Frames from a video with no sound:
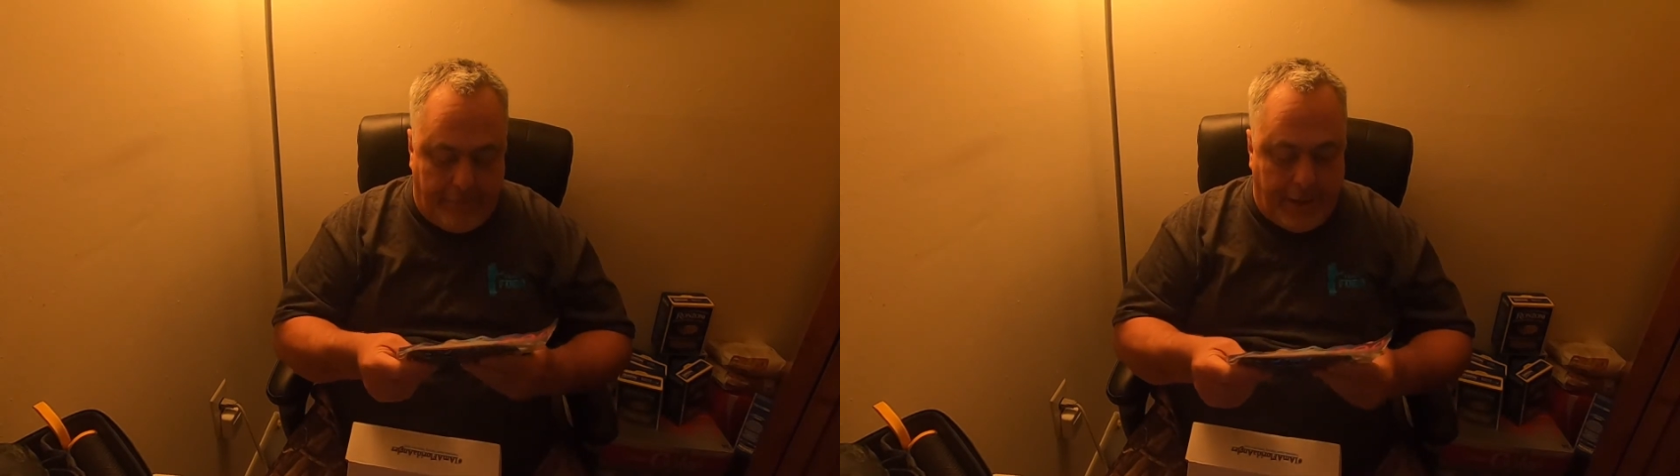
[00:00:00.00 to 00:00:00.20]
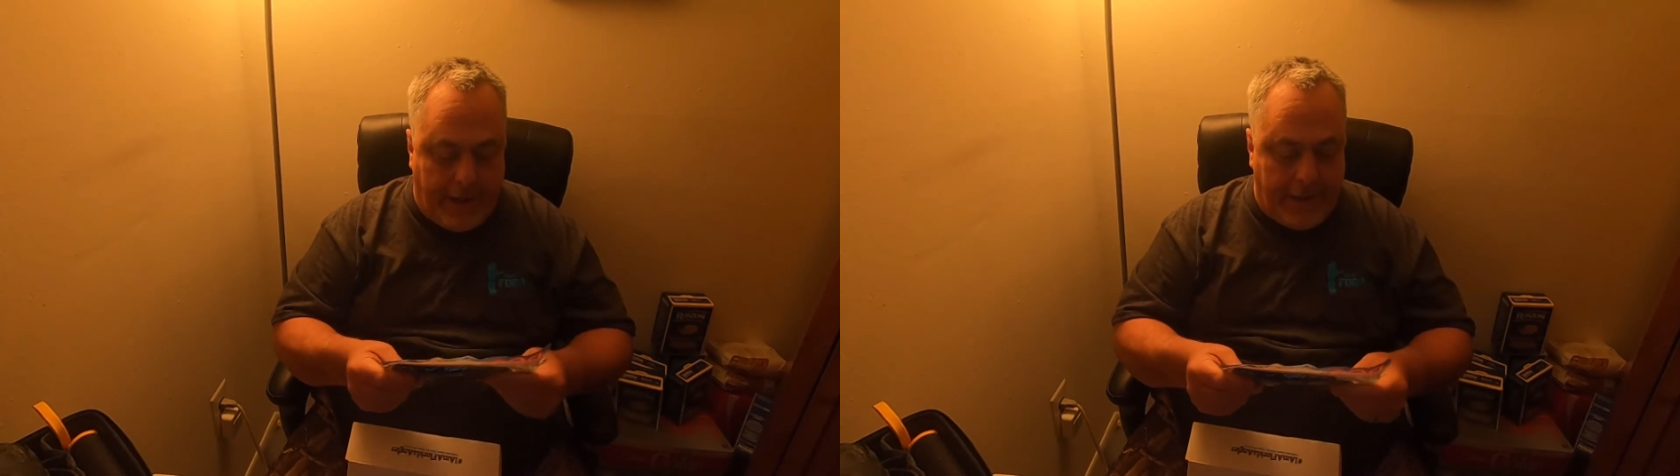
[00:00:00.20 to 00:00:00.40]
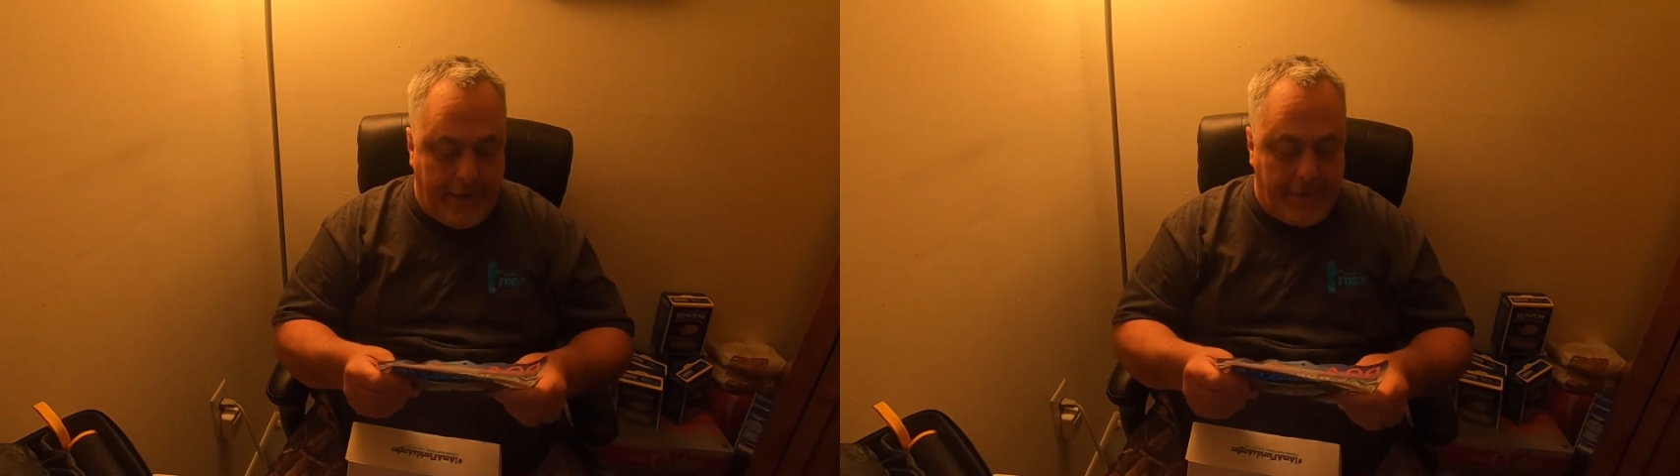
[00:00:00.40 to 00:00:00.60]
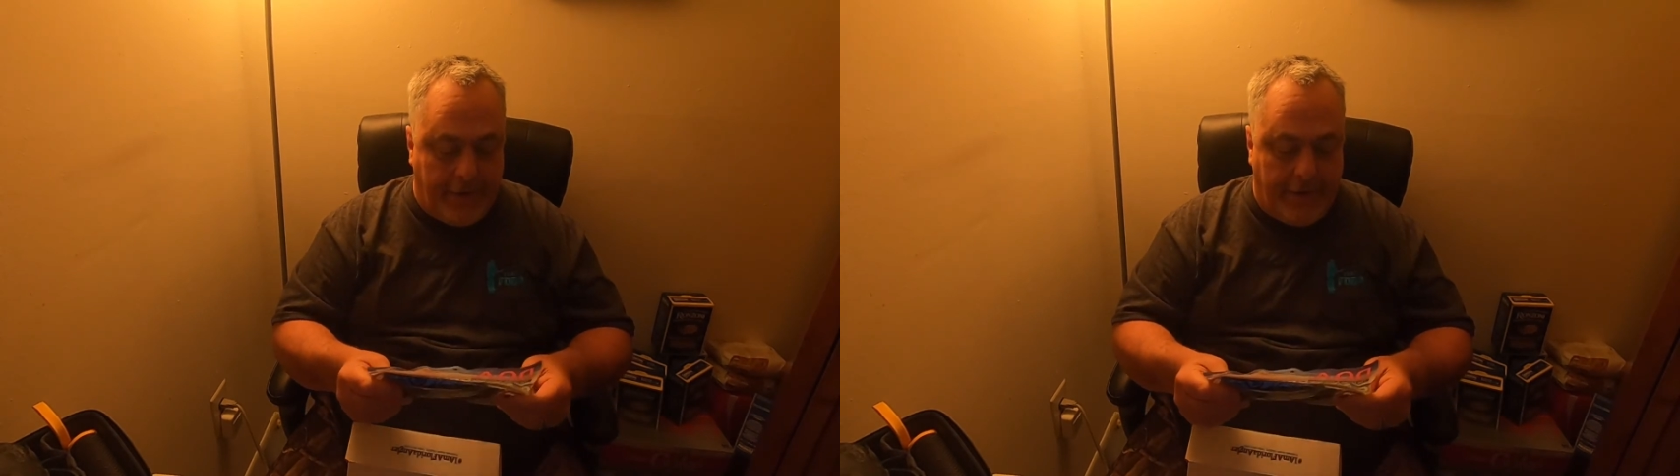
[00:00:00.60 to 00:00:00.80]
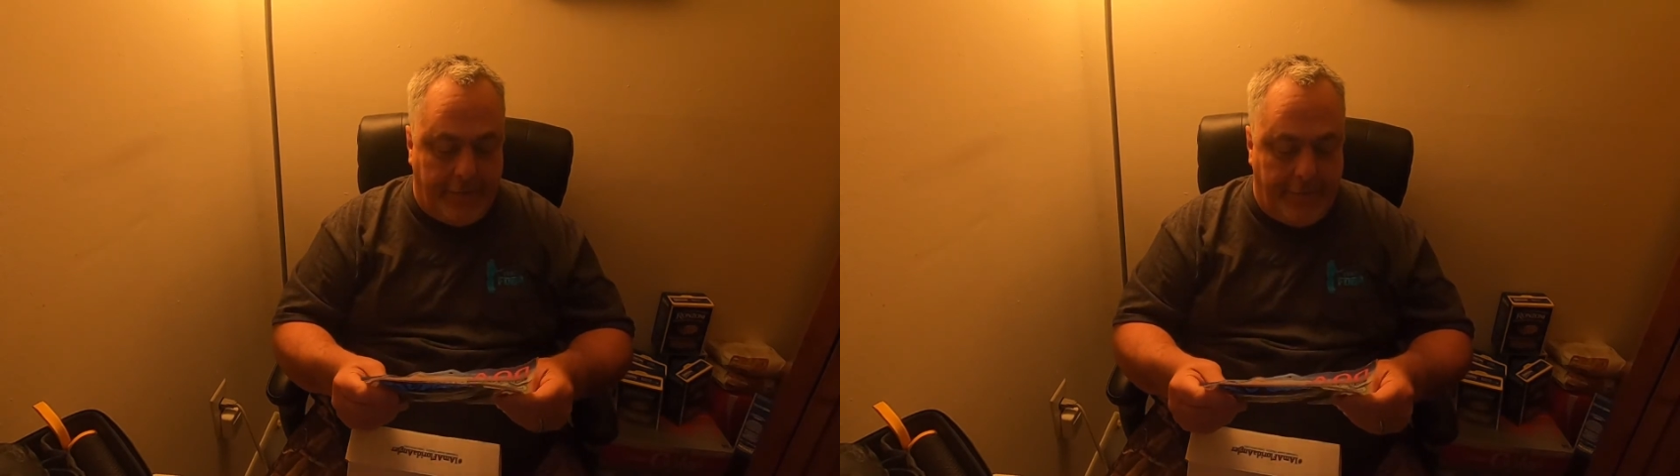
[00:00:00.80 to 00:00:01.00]
a package
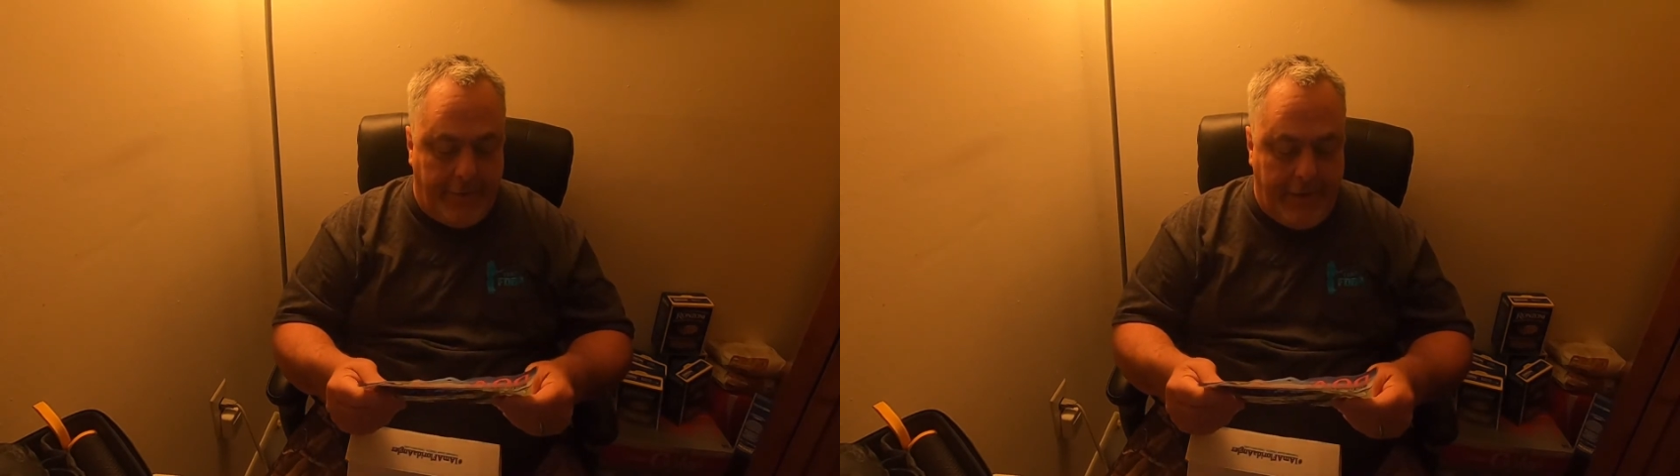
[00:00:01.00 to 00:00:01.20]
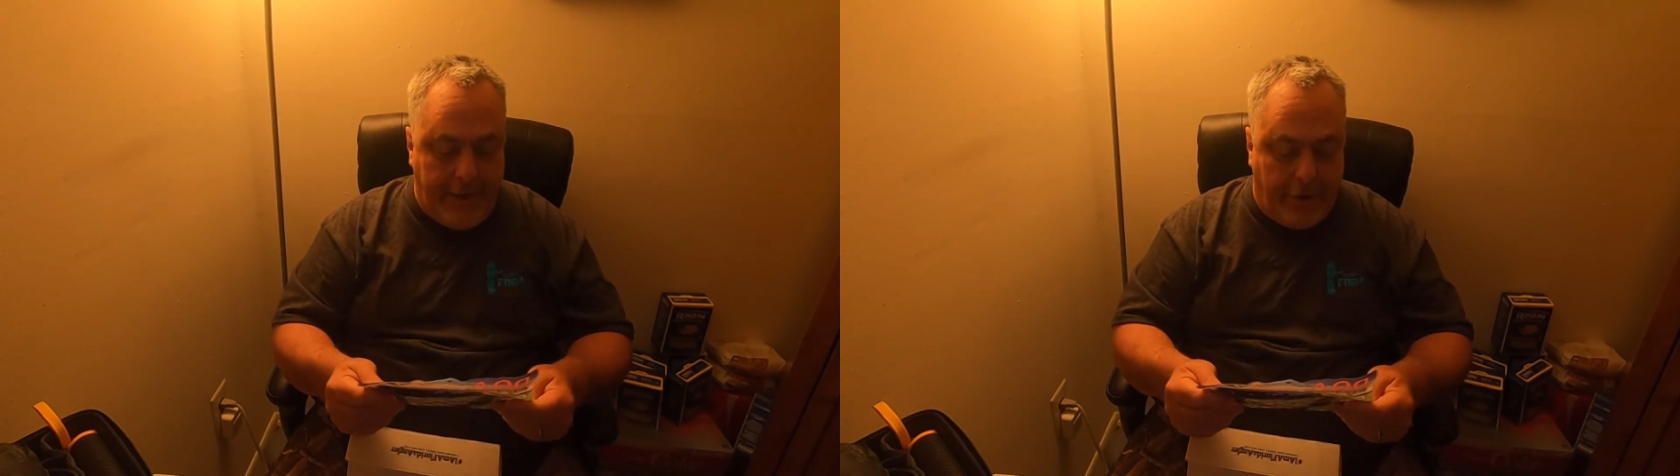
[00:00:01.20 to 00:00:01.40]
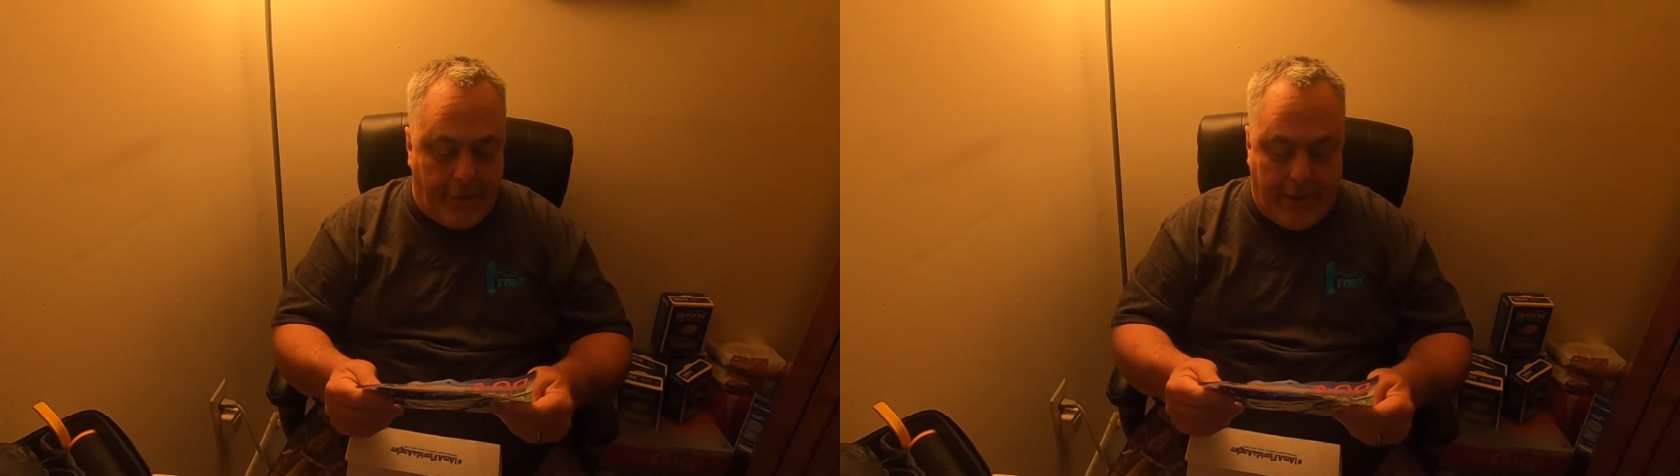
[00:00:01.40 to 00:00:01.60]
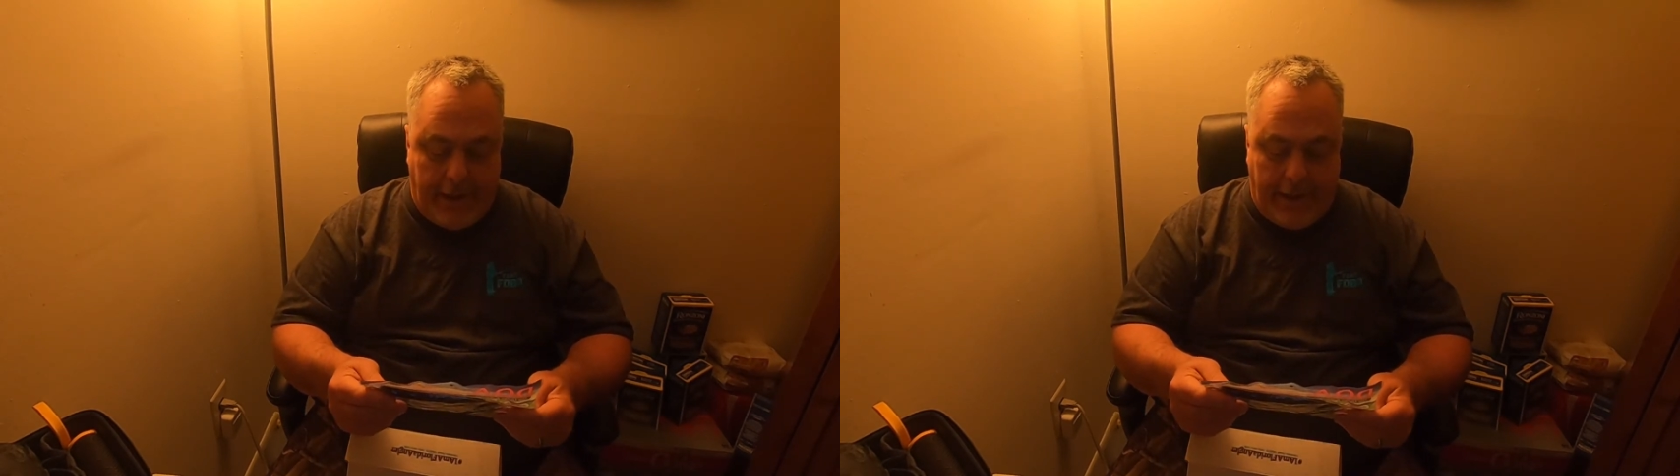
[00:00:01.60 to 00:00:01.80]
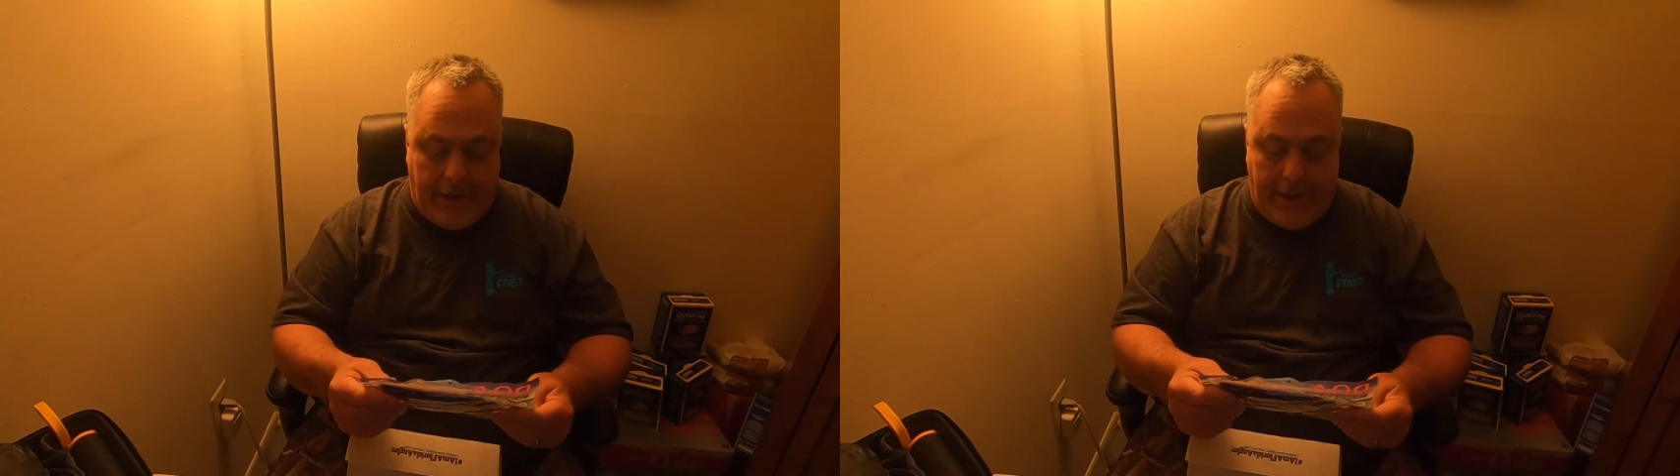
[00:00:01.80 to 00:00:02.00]
of
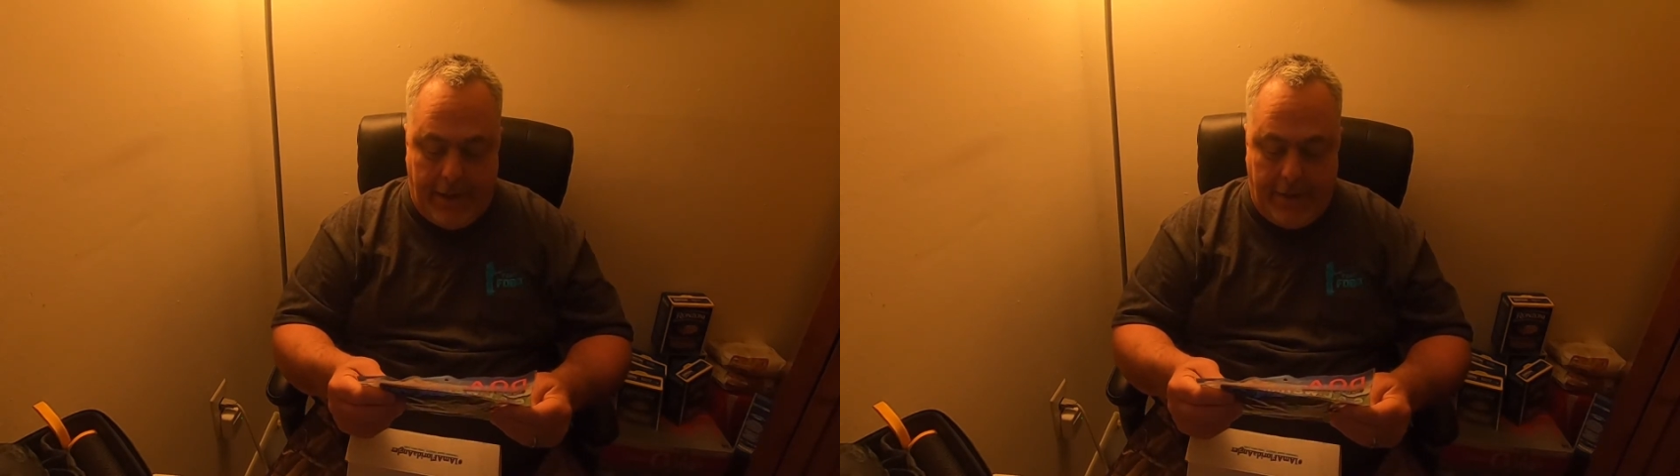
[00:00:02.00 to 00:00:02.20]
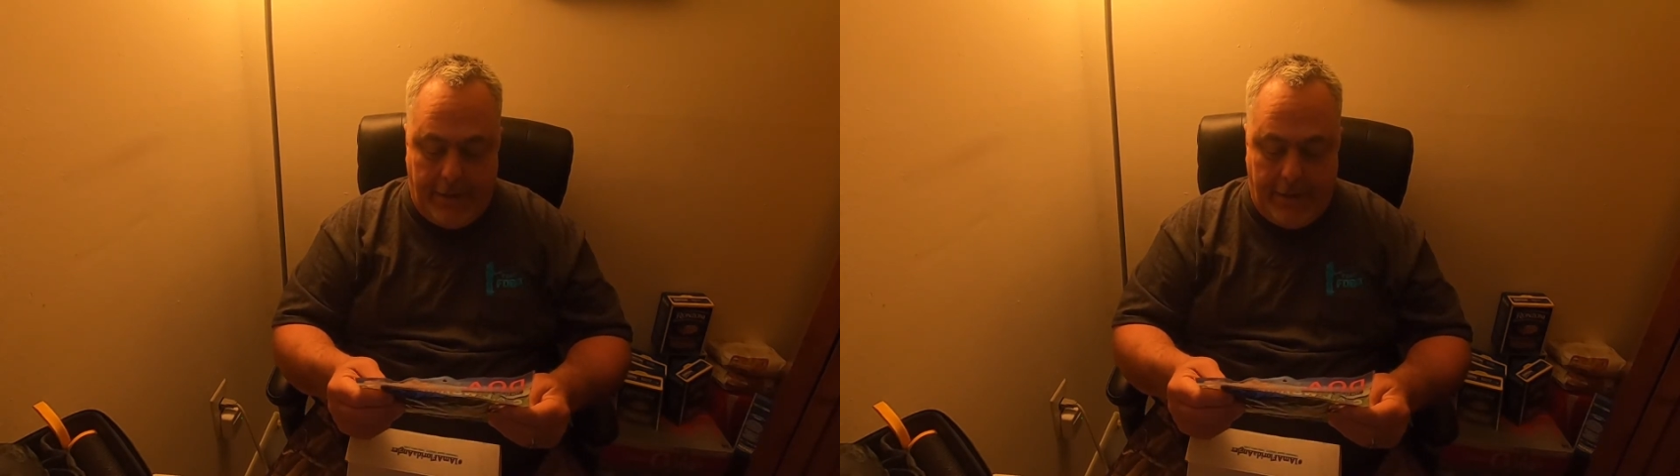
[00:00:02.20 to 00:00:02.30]
DOA